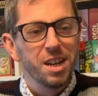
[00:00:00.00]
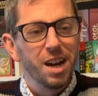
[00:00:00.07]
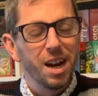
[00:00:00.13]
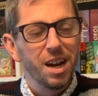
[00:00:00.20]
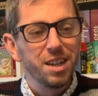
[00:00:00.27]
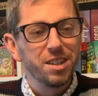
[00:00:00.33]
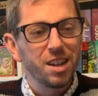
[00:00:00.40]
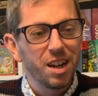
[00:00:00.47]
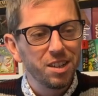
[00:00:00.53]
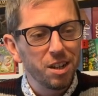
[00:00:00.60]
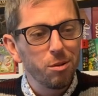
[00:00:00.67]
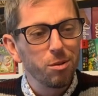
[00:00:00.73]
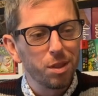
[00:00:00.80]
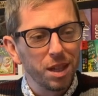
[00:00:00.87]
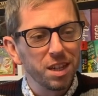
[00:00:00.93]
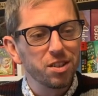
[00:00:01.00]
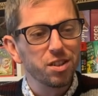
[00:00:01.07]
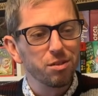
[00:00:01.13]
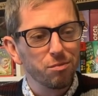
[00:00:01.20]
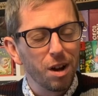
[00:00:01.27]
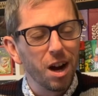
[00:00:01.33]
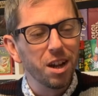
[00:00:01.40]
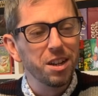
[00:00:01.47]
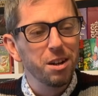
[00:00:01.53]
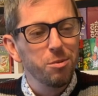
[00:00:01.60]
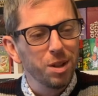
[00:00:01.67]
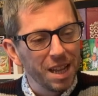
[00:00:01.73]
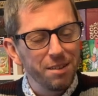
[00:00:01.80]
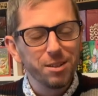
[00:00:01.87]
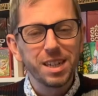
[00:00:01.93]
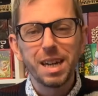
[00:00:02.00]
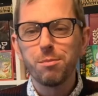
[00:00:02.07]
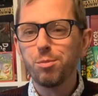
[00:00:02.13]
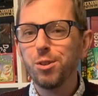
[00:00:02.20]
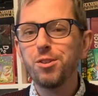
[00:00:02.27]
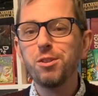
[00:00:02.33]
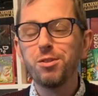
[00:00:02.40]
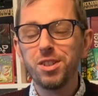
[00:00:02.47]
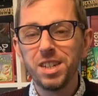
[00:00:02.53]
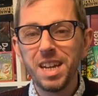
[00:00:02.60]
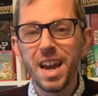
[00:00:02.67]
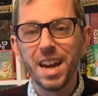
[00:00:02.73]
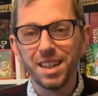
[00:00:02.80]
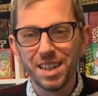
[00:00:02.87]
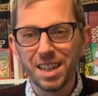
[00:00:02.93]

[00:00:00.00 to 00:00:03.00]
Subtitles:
And I don't think Serrano will ever get produced again.